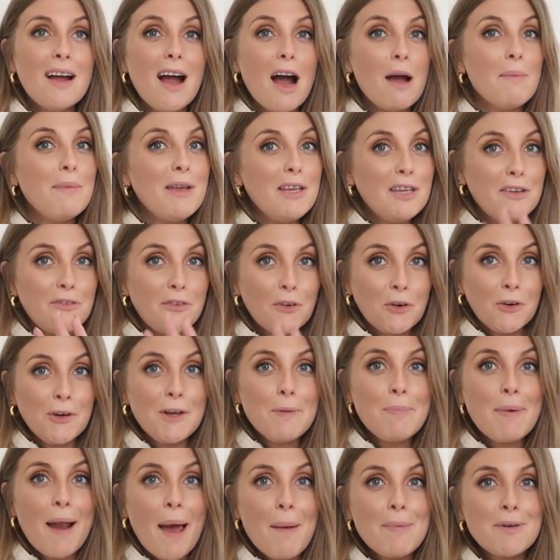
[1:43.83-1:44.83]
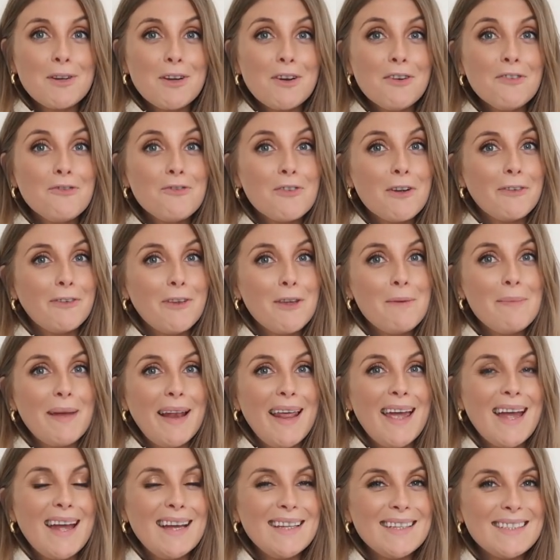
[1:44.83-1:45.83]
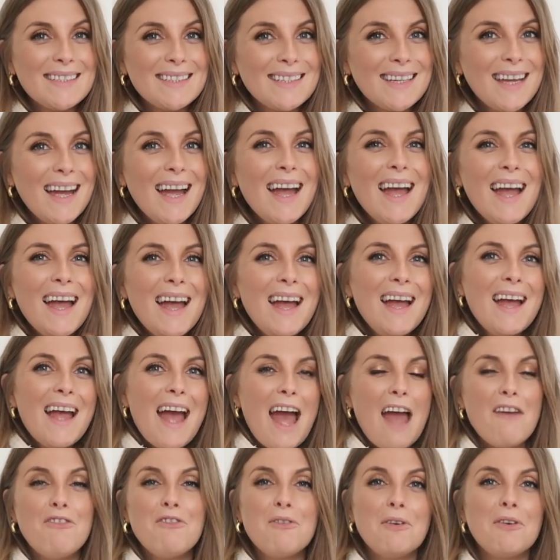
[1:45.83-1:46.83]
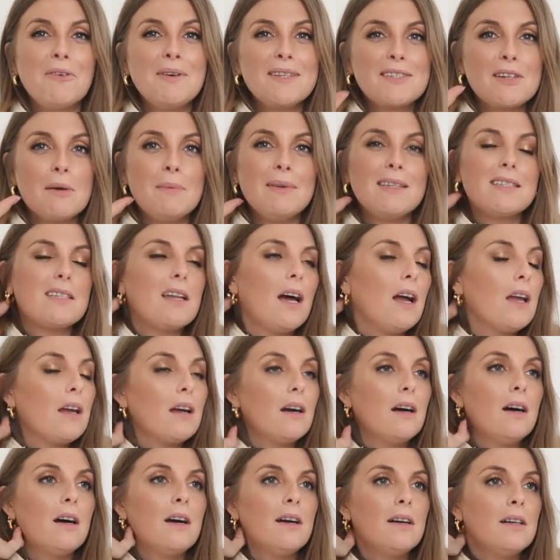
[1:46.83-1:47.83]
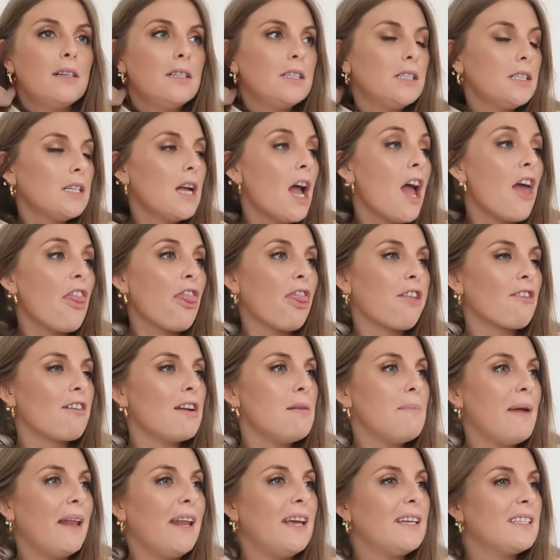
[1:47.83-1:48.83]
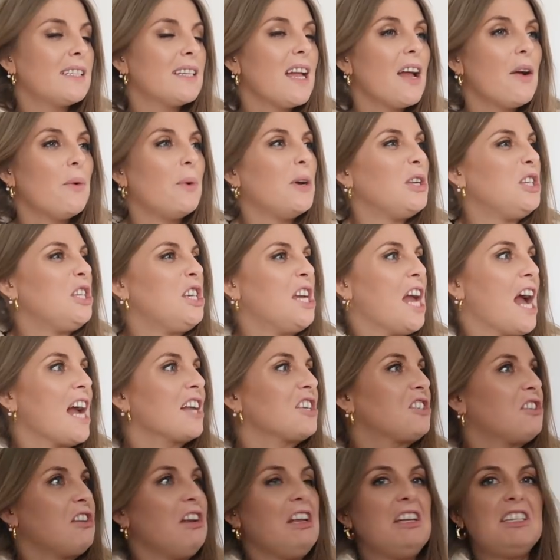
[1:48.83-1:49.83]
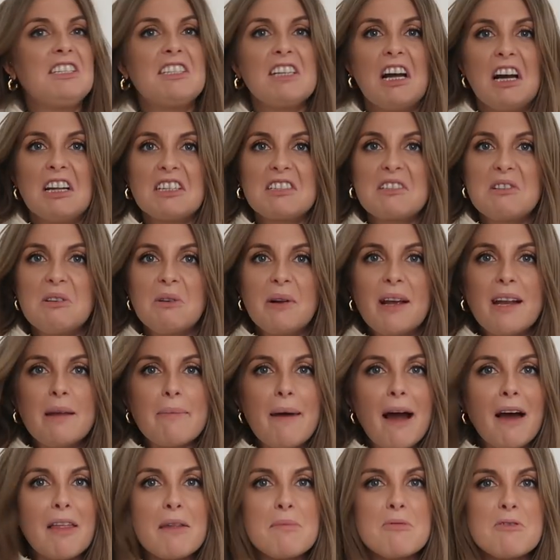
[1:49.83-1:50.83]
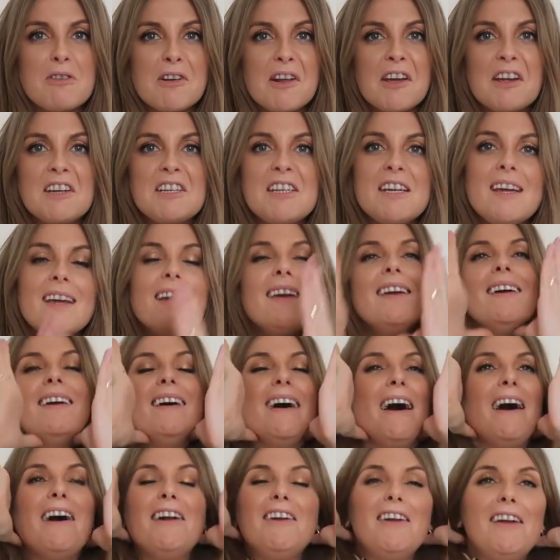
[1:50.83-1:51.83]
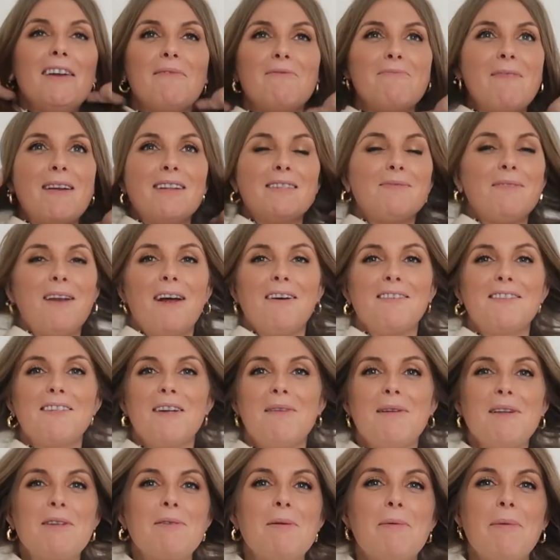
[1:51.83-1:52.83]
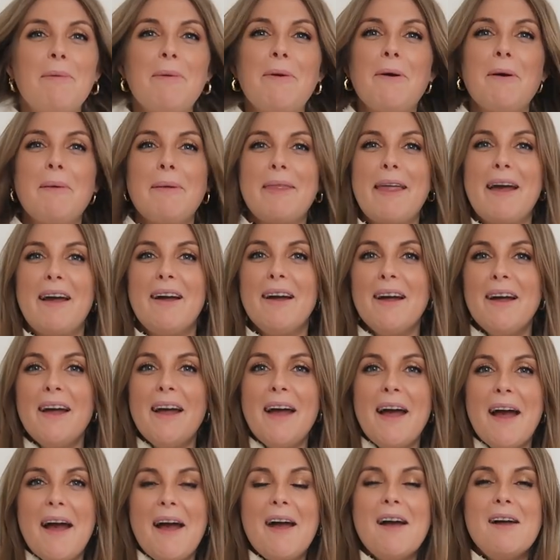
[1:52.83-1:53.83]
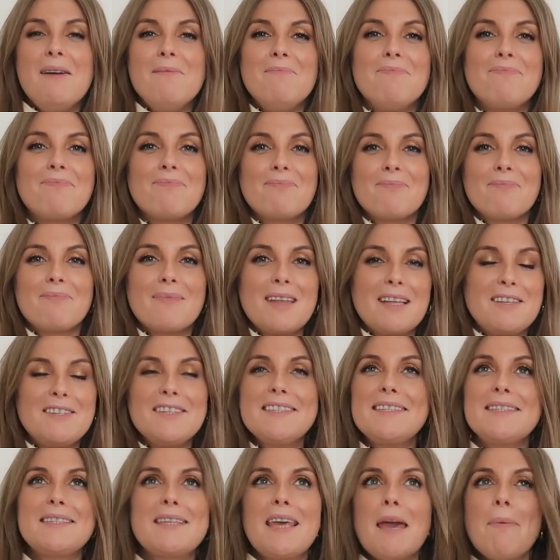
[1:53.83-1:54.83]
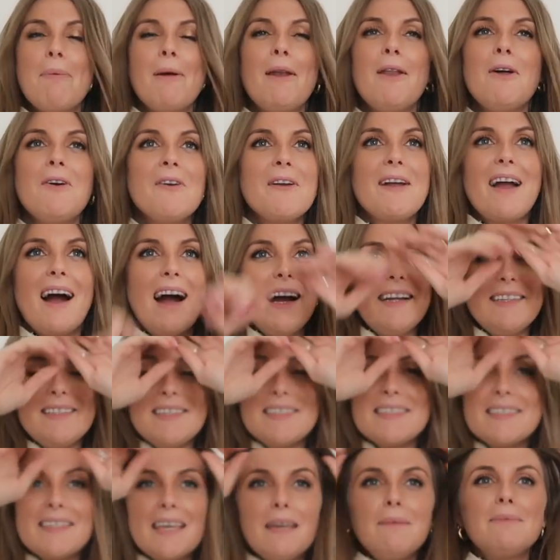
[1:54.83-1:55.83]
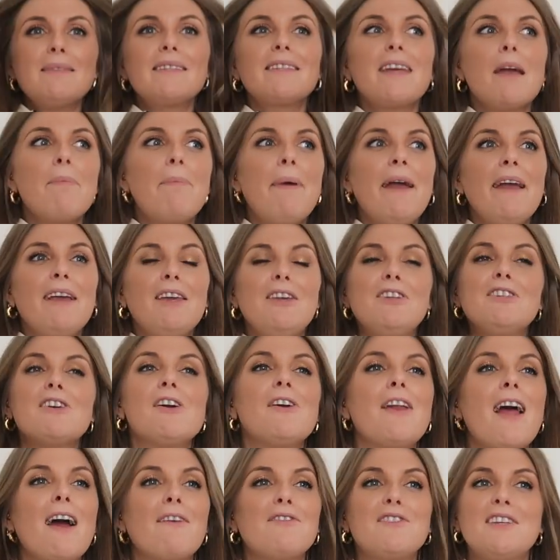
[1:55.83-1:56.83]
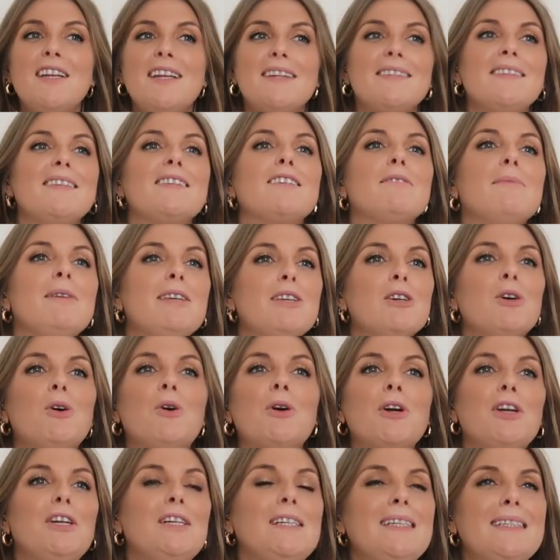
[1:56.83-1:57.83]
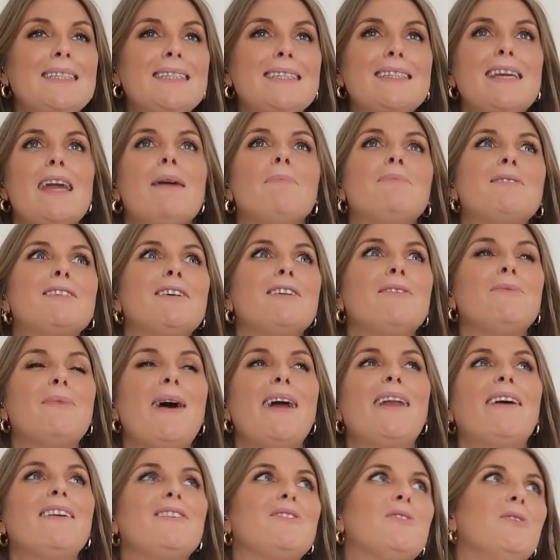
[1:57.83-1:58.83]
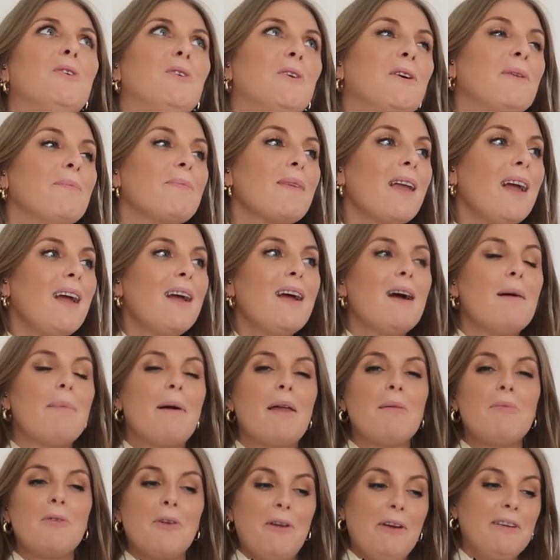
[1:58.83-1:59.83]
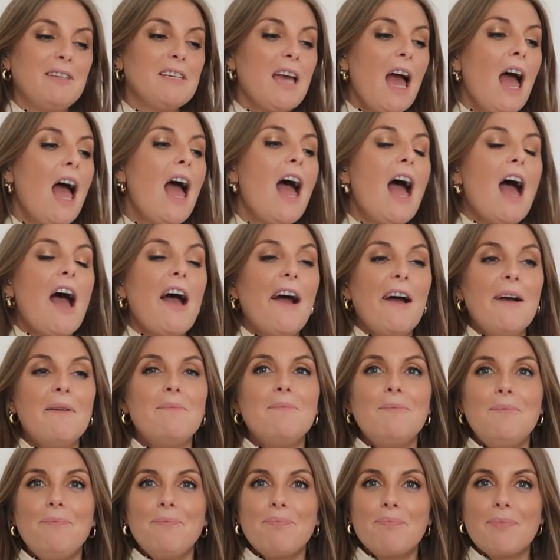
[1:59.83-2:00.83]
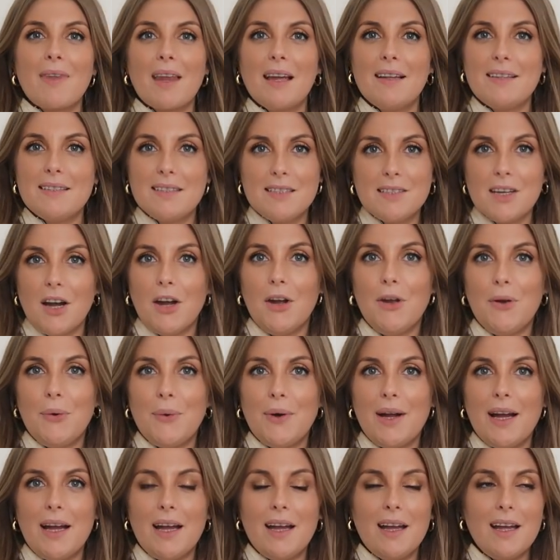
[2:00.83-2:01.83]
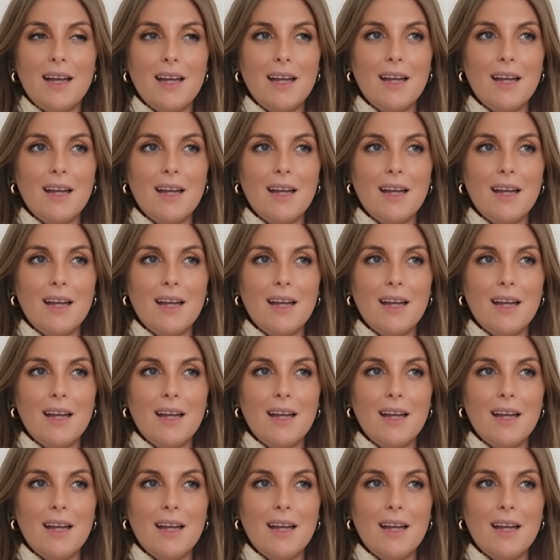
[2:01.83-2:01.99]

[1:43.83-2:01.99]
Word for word: I mean, you've already blabbered on for a few minutes. Everyone always comments like, oh, three minutes when she actually starts talking about the product. I, it makes me laugh so much when people comment that. Um, just skip along, guys. Just keep skipping. You don't have to listen to me talk. You can skip till when I talk about the product. Um, so...